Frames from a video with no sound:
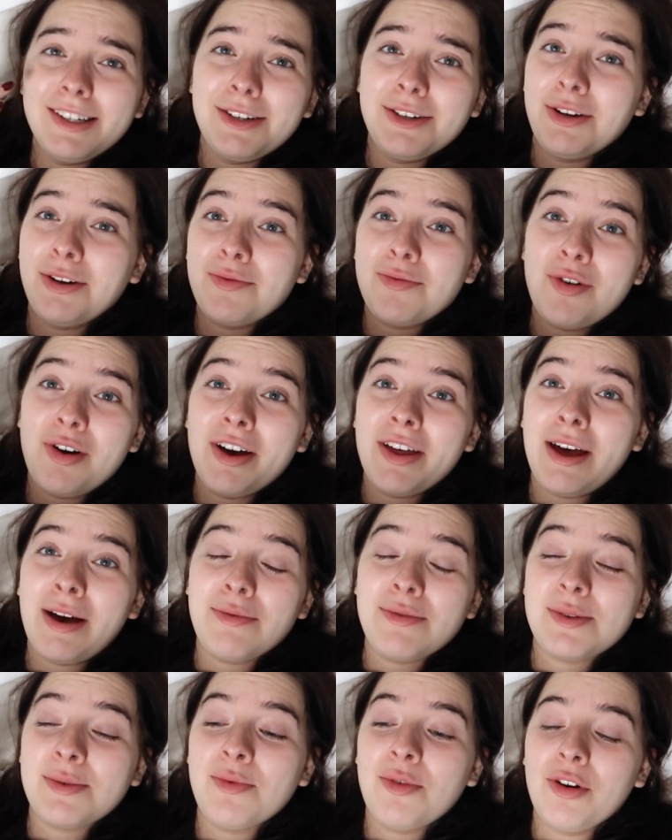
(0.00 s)
I don't know why that
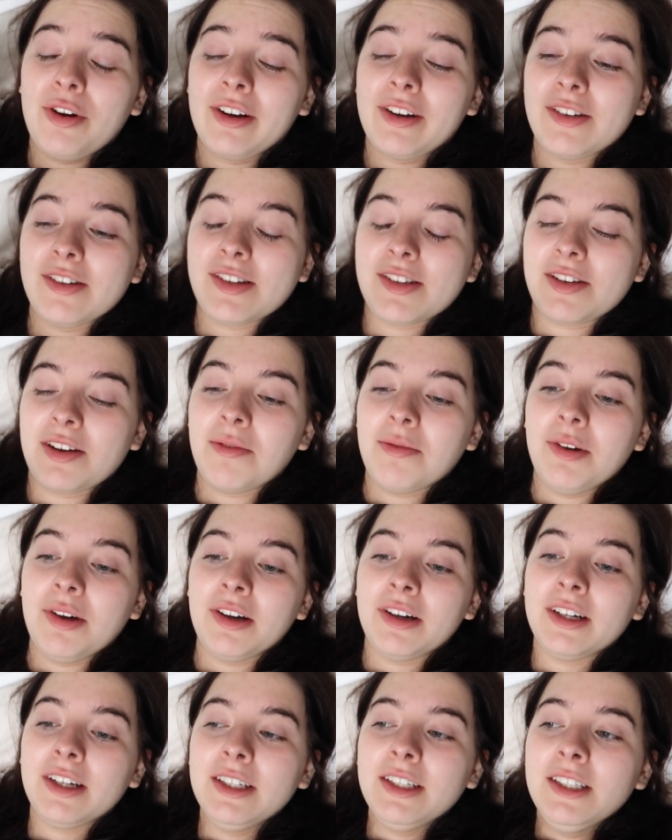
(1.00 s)
was what I could stomach.